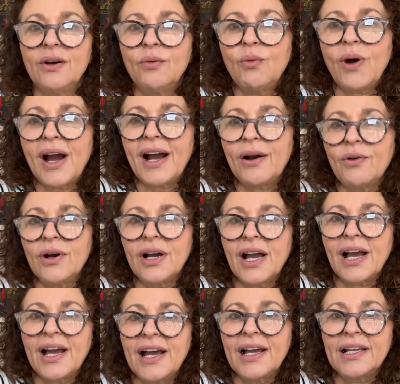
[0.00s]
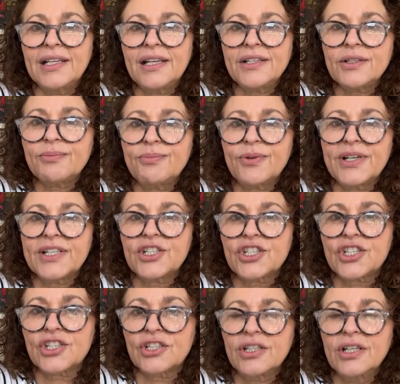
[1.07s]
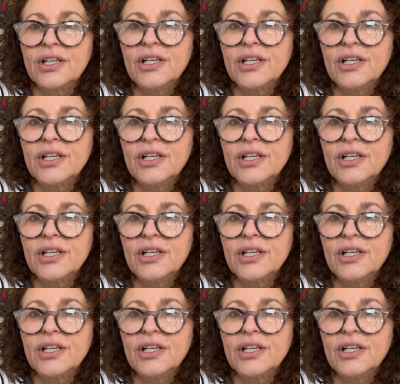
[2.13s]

Wow, uh, London Bridge.